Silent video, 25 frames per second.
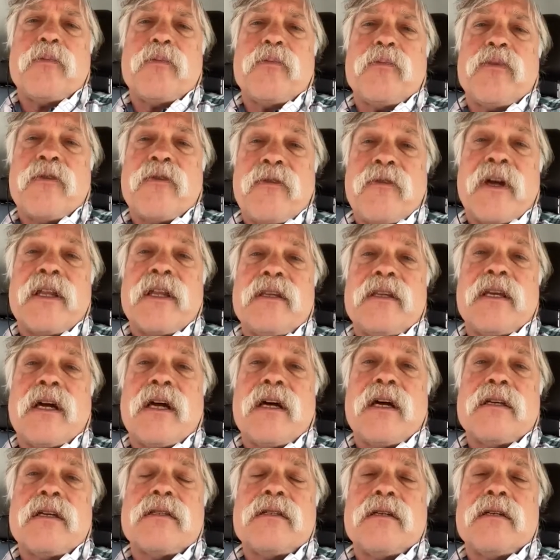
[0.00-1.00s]
prevent
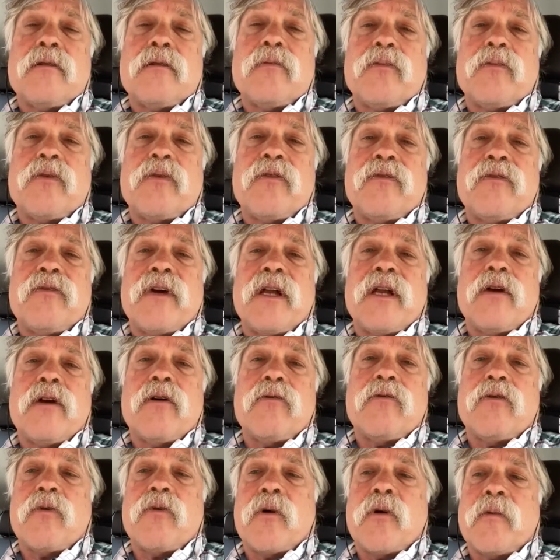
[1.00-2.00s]
deaths and prevent
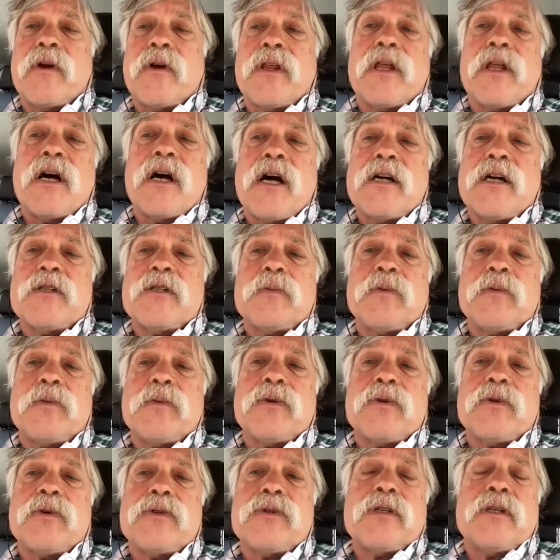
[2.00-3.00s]
overwhelming of the
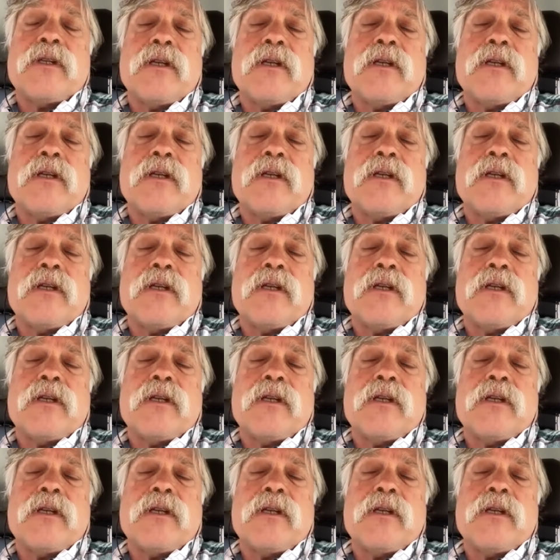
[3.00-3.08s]
hospitals.